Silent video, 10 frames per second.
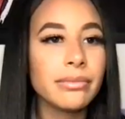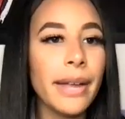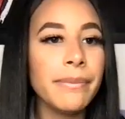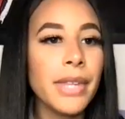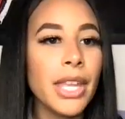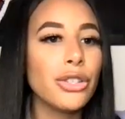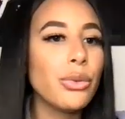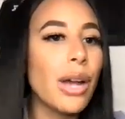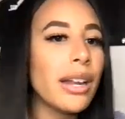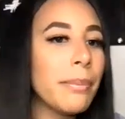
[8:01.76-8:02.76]
right?
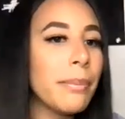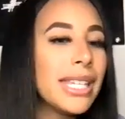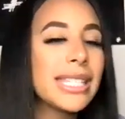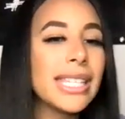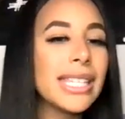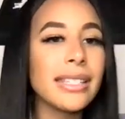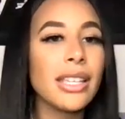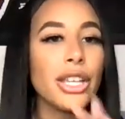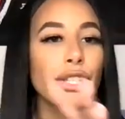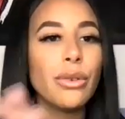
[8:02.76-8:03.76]
You got a P6,
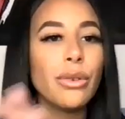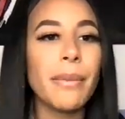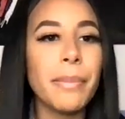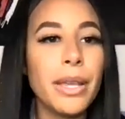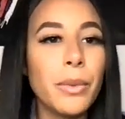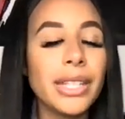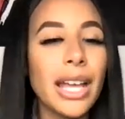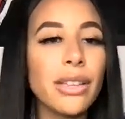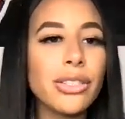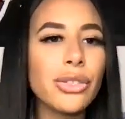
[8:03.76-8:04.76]
you got a
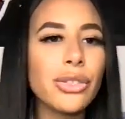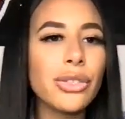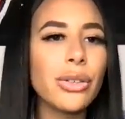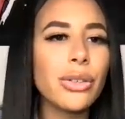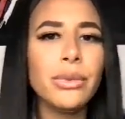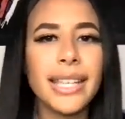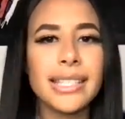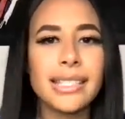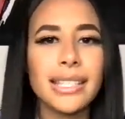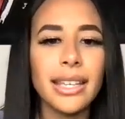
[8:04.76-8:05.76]
P1000. So now you think
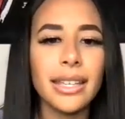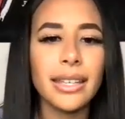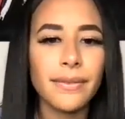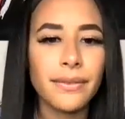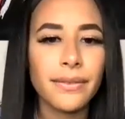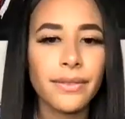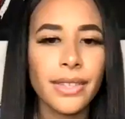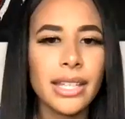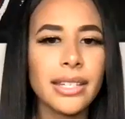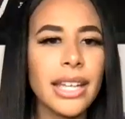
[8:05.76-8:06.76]
it's lit.
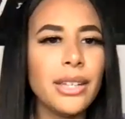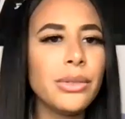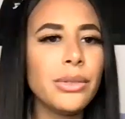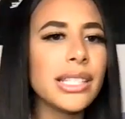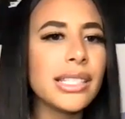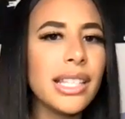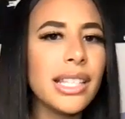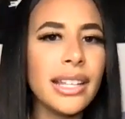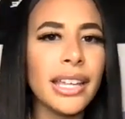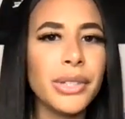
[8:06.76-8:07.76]
Now you think it's
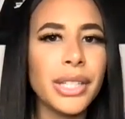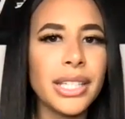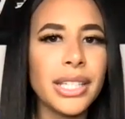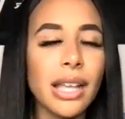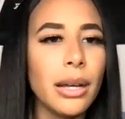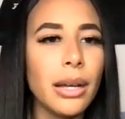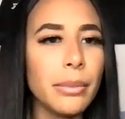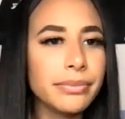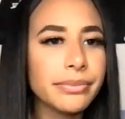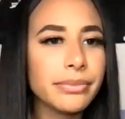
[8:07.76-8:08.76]
lit. Now you think it's
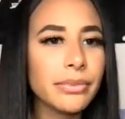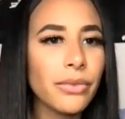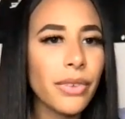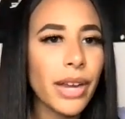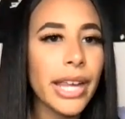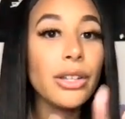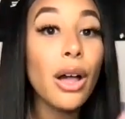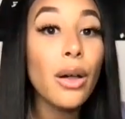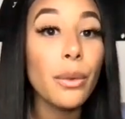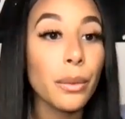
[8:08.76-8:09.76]
up, right?
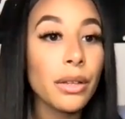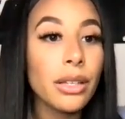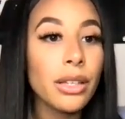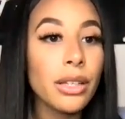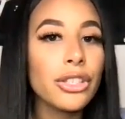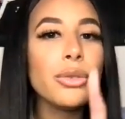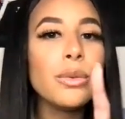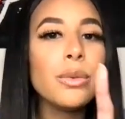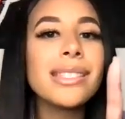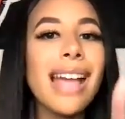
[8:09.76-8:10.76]
No,
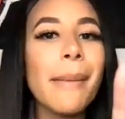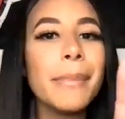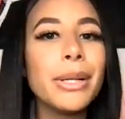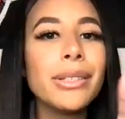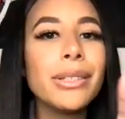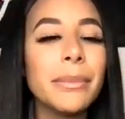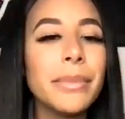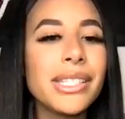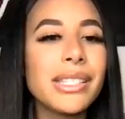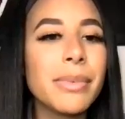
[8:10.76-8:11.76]
you stop building the
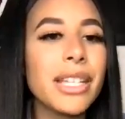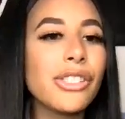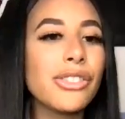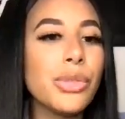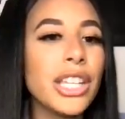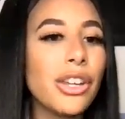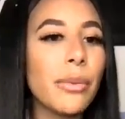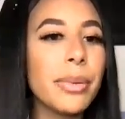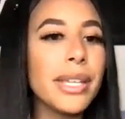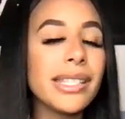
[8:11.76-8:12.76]
business because you think
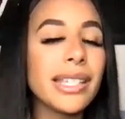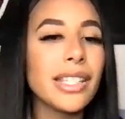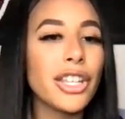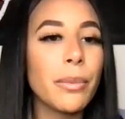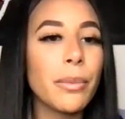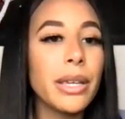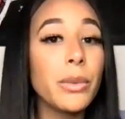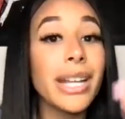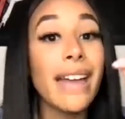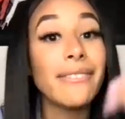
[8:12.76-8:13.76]
your P6 and your
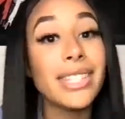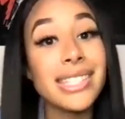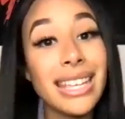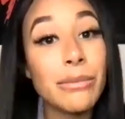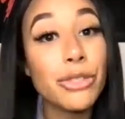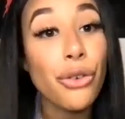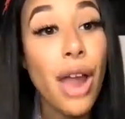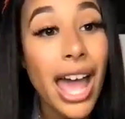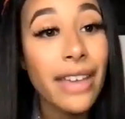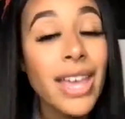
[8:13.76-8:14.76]
P1 have the same
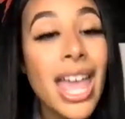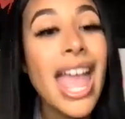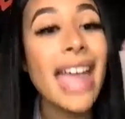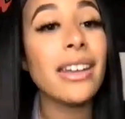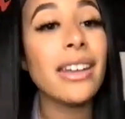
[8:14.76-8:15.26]
drive and